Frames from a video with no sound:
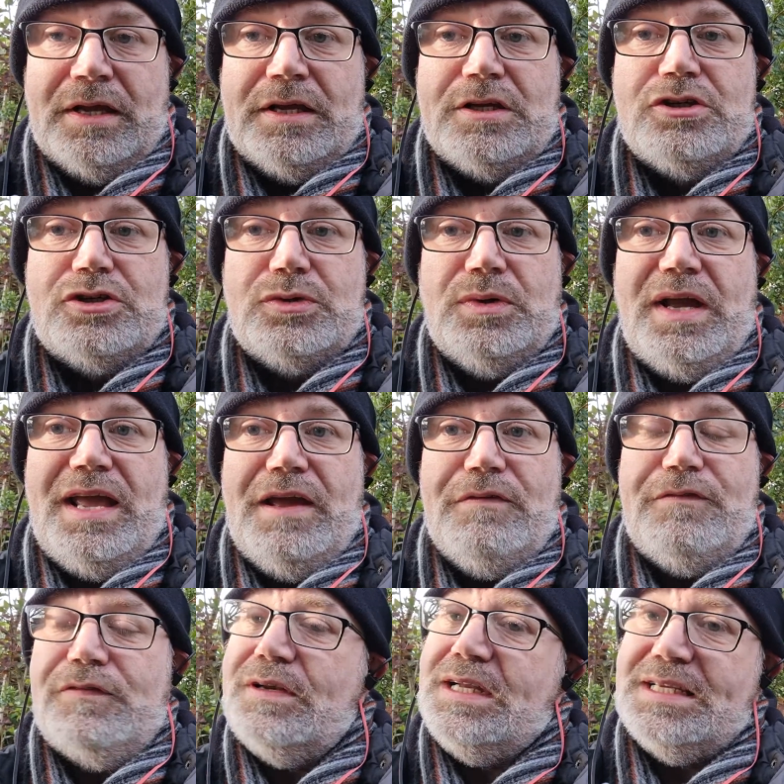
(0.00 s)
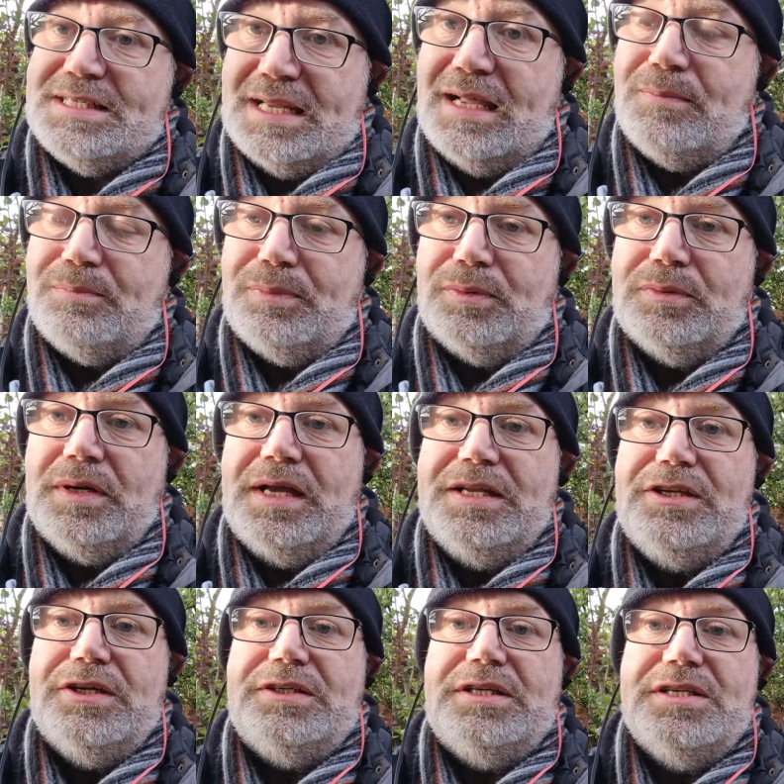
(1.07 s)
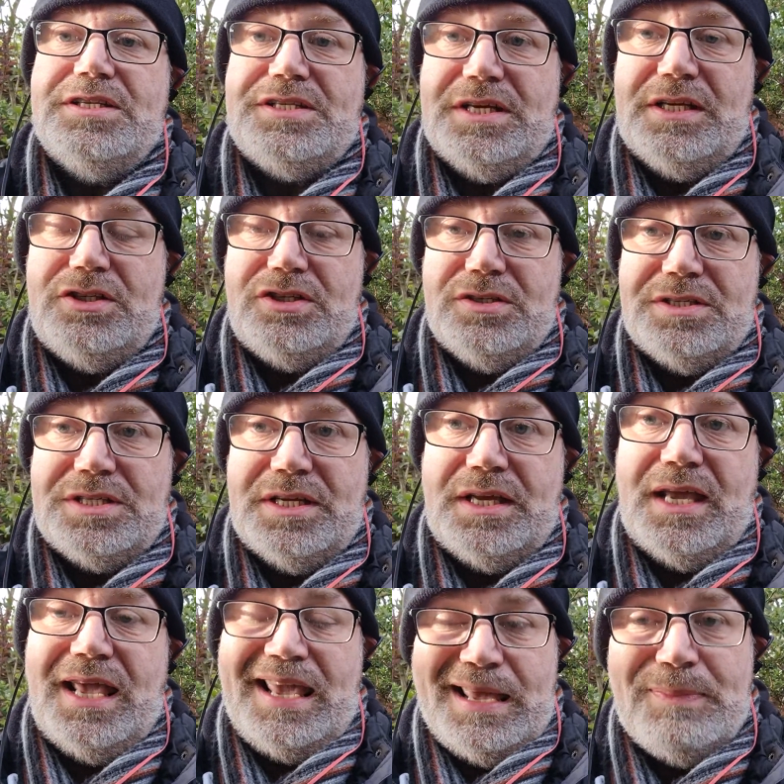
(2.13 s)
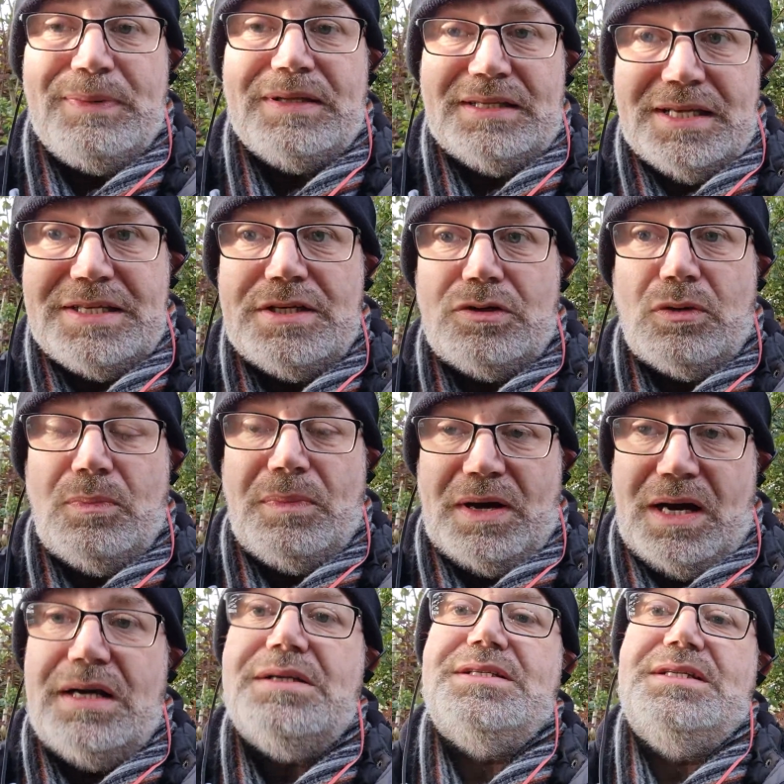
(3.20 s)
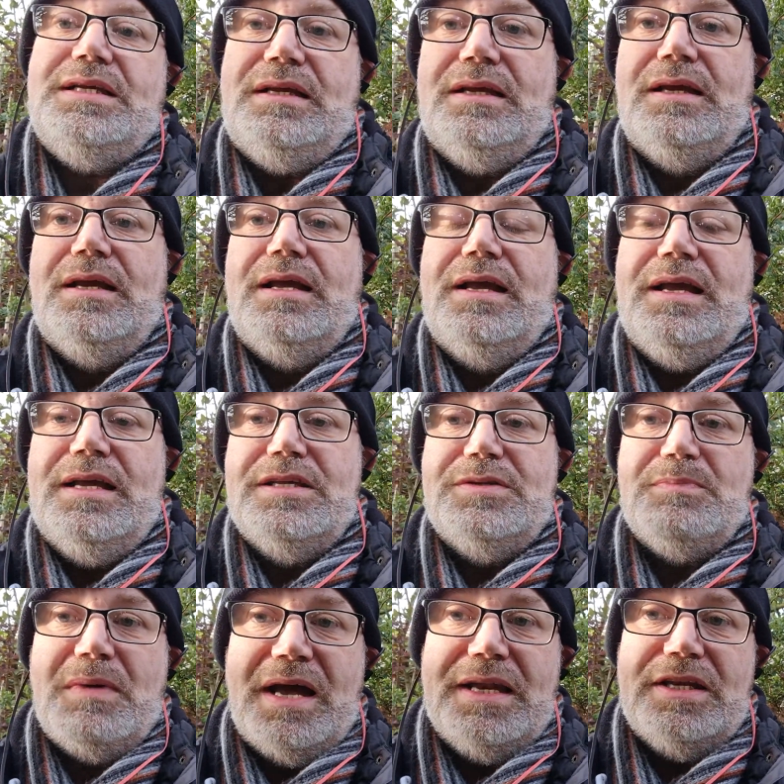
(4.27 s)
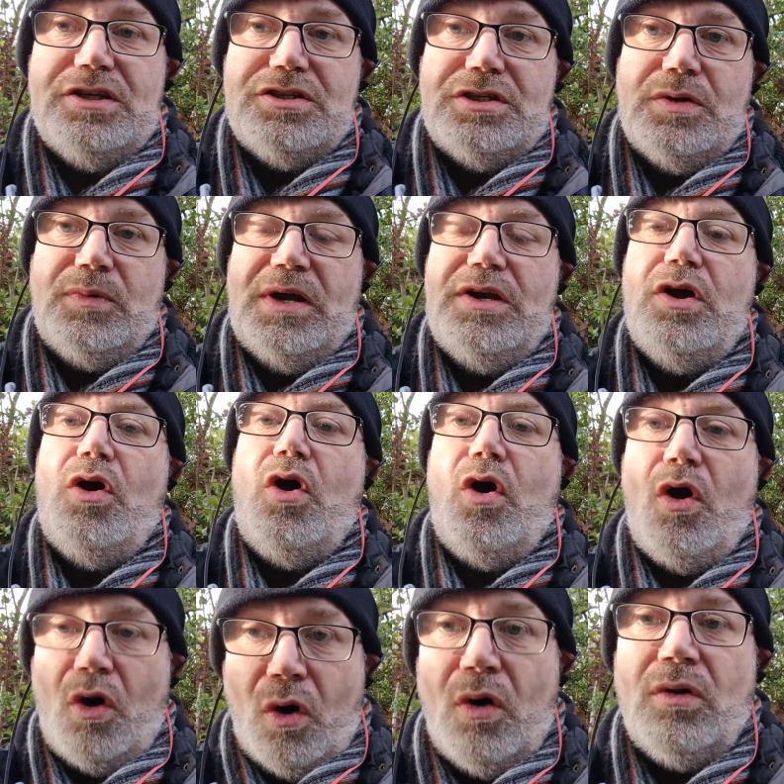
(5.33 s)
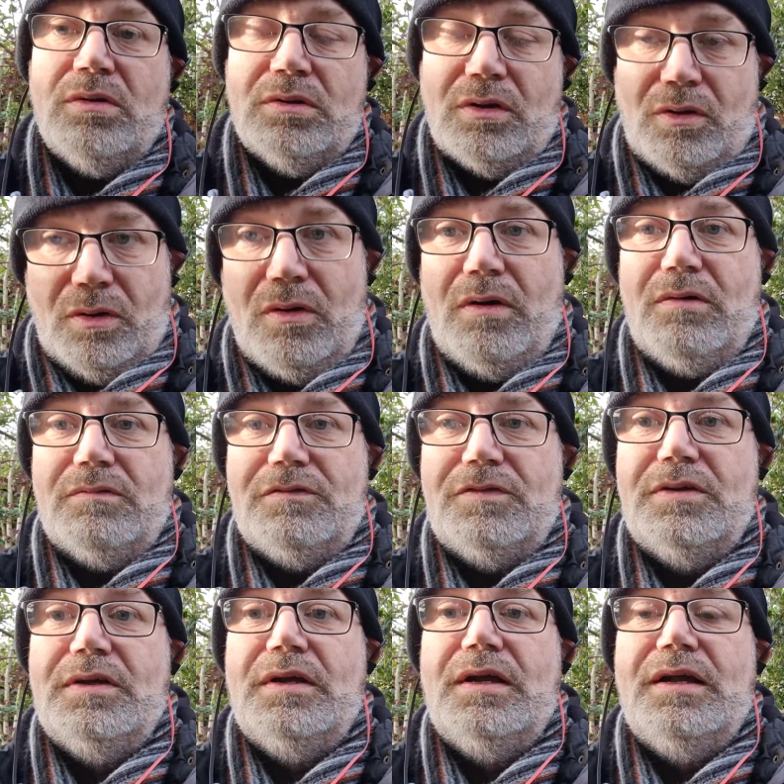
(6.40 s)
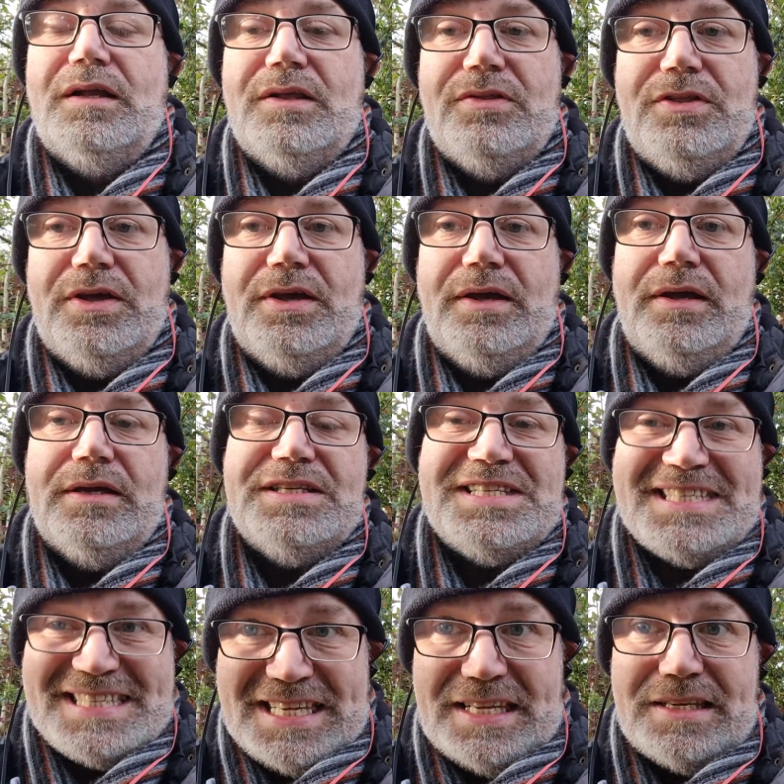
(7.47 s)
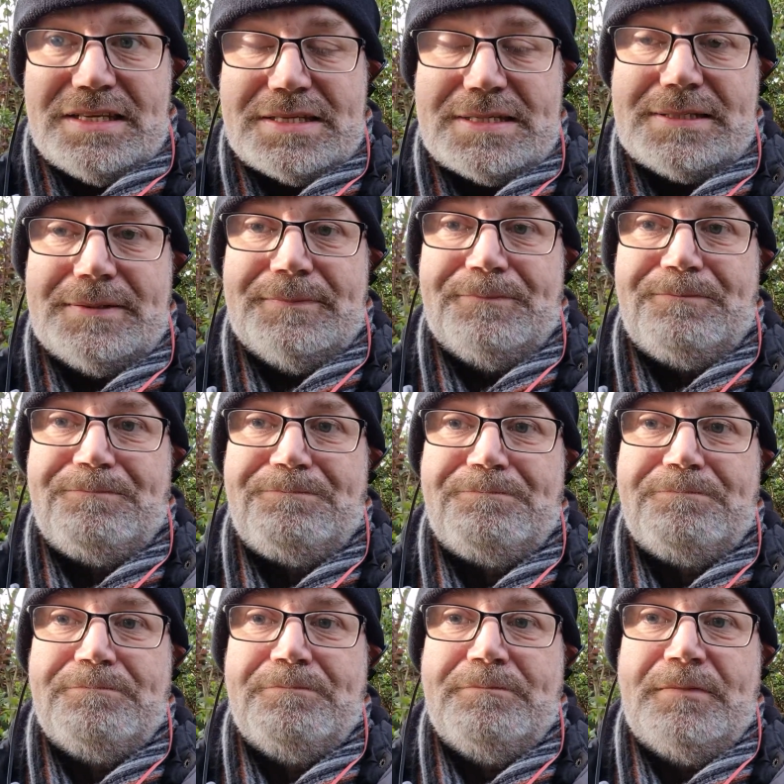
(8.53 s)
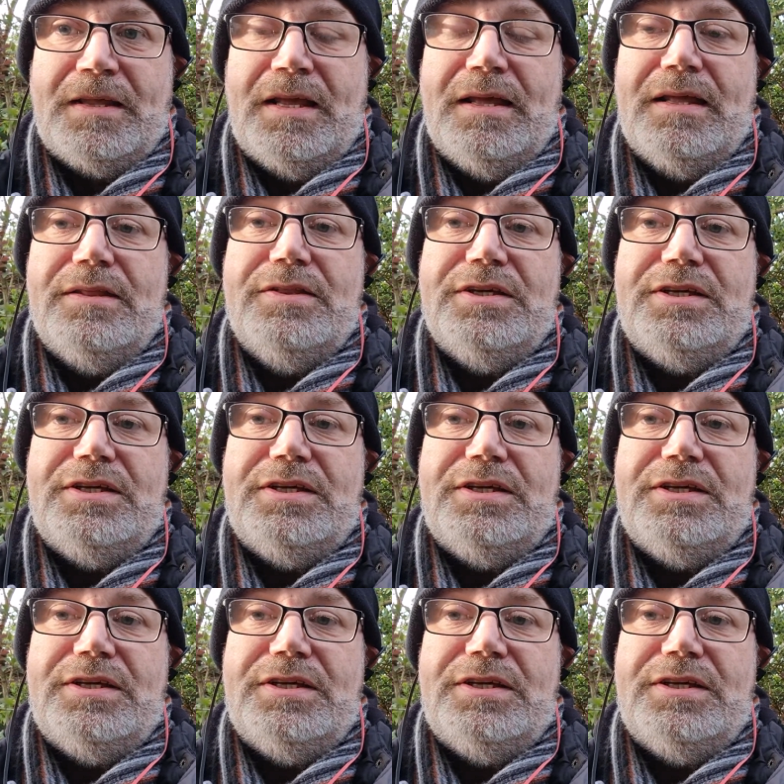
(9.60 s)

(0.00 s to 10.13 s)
So if, for example, in your constituency, a political party has managed to win all of the seats, the